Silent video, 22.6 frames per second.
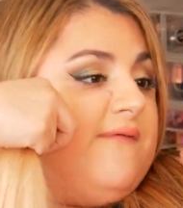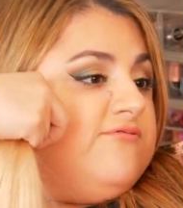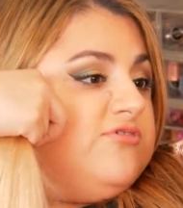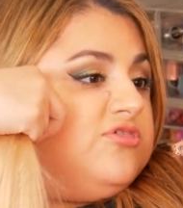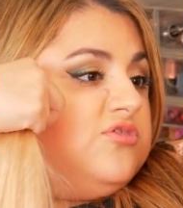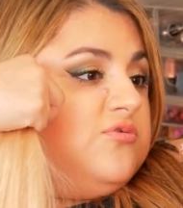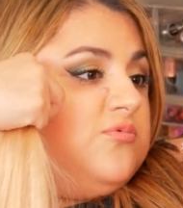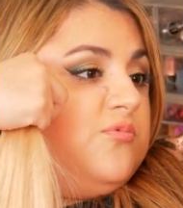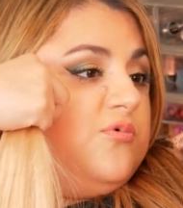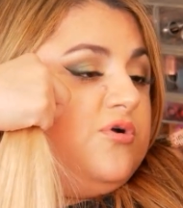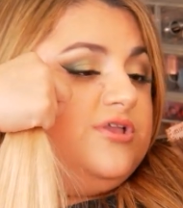
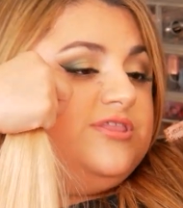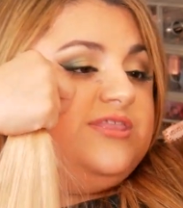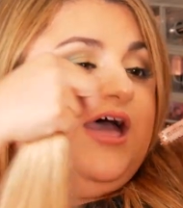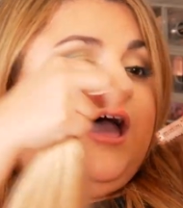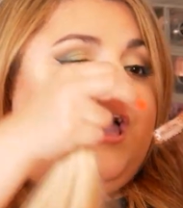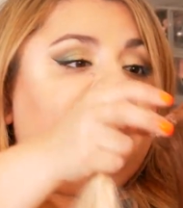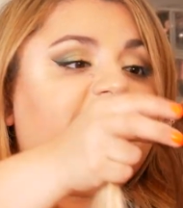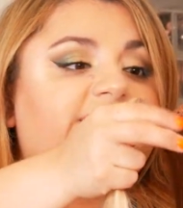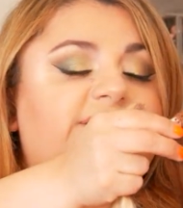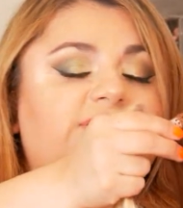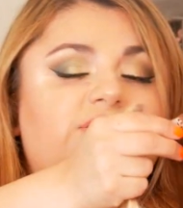wefts
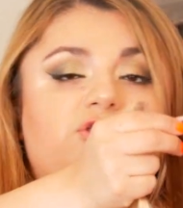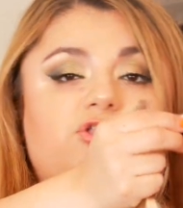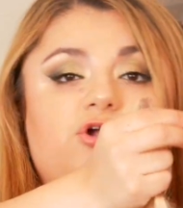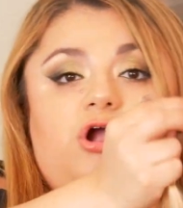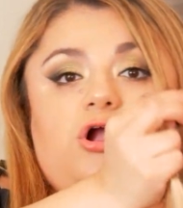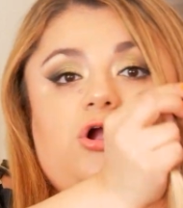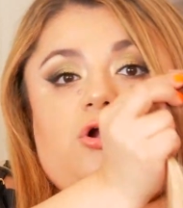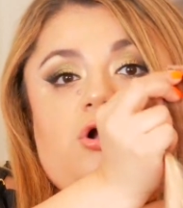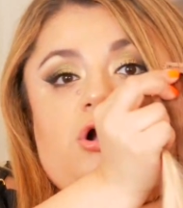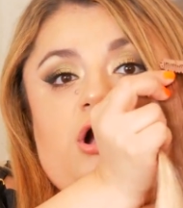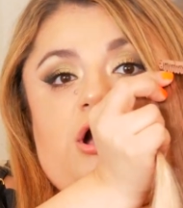were dyed
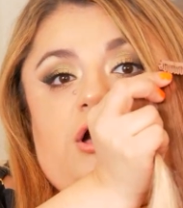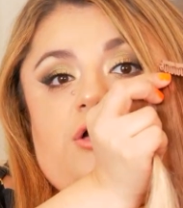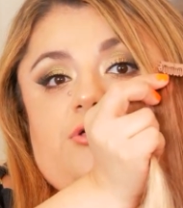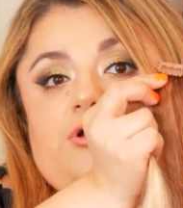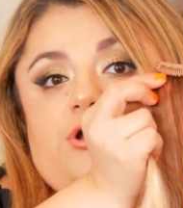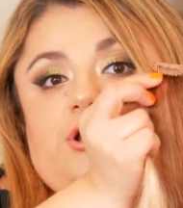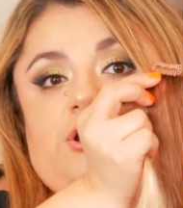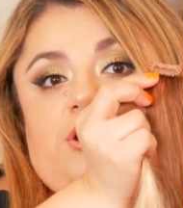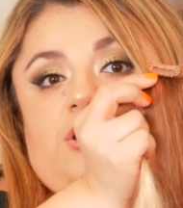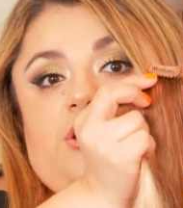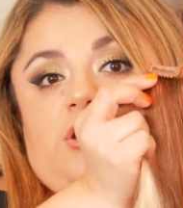in a darker
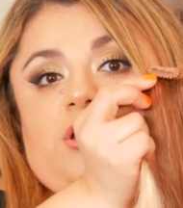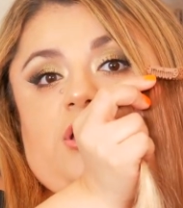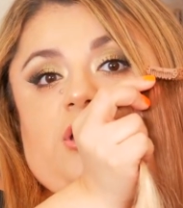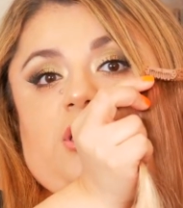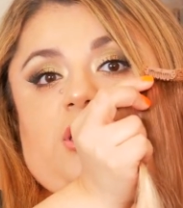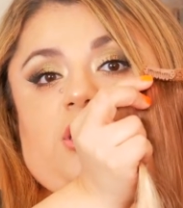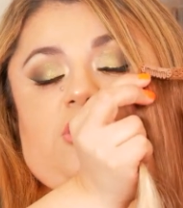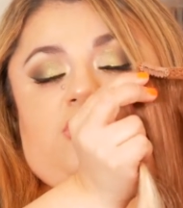color.